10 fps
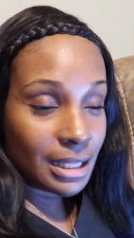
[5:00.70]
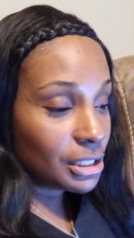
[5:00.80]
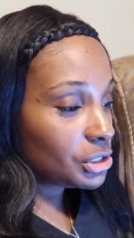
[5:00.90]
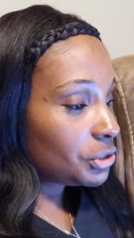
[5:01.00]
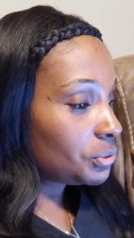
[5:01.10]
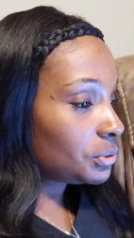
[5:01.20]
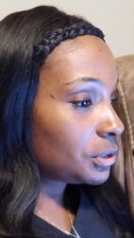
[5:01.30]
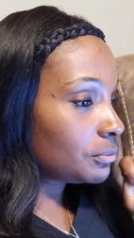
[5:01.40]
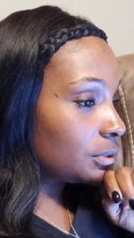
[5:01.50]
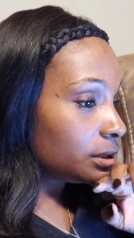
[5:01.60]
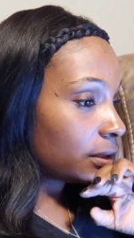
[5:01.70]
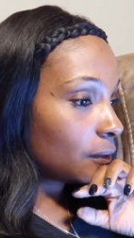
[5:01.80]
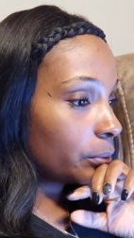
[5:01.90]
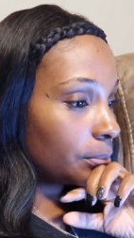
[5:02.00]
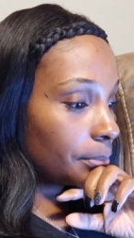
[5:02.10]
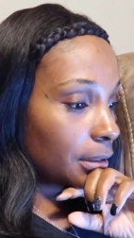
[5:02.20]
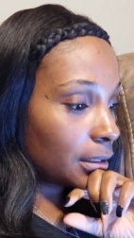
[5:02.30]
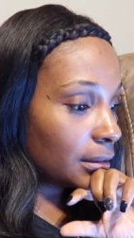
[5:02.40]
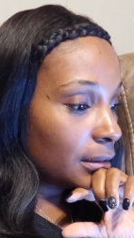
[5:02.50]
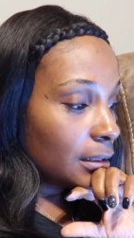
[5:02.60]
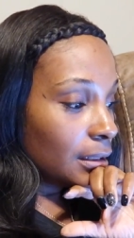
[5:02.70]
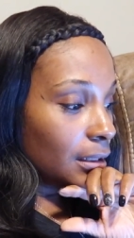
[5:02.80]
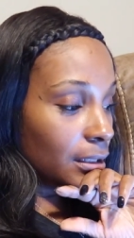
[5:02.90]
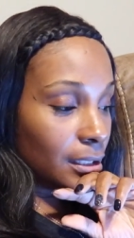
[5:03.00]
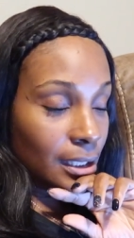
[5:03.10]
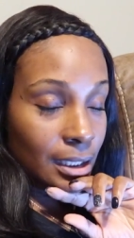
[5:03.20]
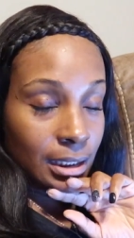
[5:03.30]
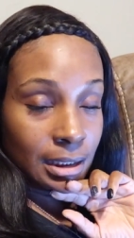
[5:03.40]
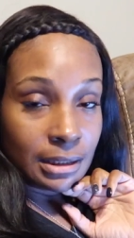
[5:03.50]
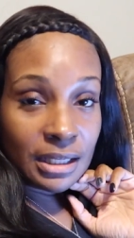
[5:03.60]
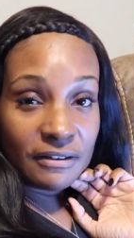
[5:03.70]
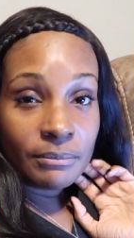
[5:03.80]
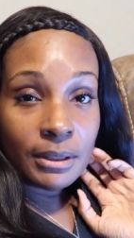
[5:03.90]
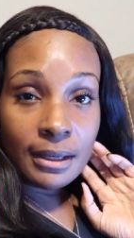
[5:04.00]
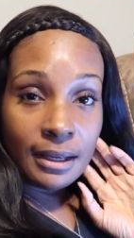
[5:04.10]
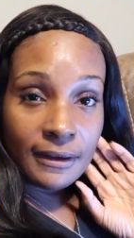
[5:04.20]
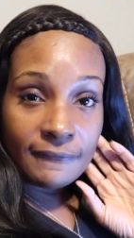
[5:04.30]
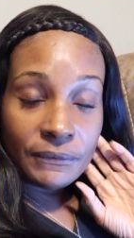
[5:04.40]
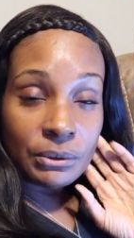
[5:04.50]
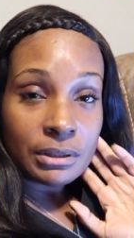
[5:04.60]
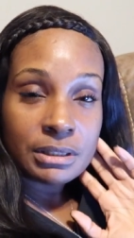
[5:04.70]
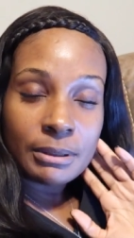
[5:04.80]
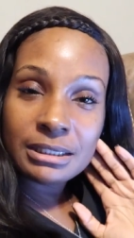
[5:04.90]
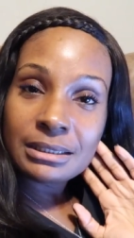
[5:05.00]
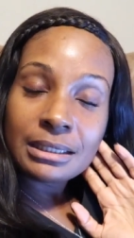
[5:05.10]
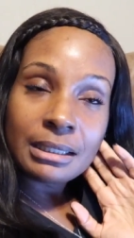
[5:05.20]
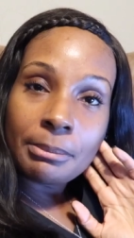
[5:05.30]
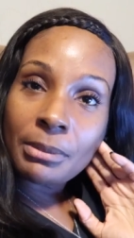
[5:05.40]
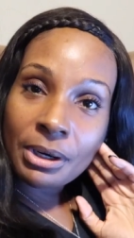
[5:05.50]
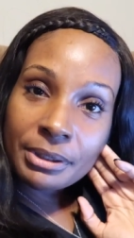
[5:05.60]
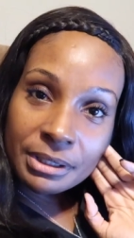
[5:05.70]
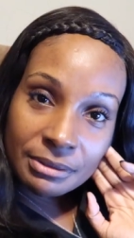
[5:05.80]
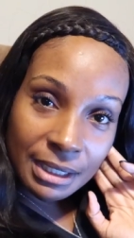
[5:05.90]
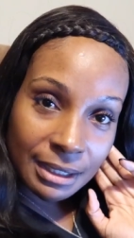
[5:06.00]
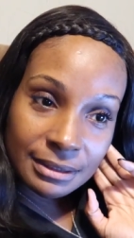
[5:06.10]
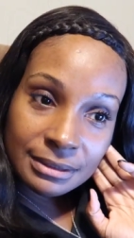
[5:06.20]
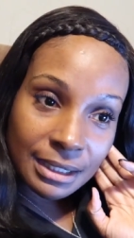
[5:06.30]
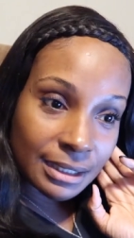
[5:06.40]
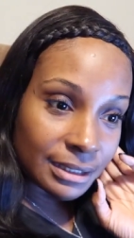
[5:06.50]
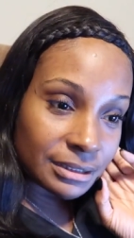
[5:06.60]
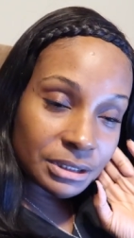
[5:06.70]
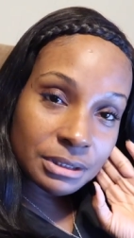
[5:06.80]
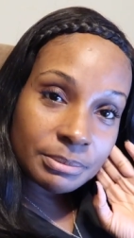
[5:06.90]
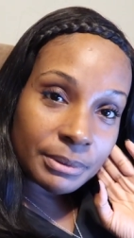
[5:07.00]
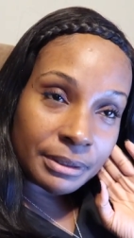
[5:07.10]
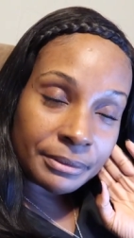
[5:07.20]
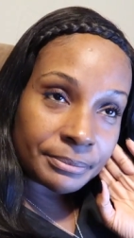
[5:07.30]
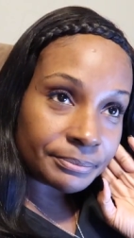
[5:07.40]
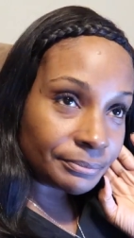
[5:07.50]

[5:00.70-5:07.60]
these two little ones here with me. And uh, they've been a handful, especially Amari, you guys. Like, he's just been...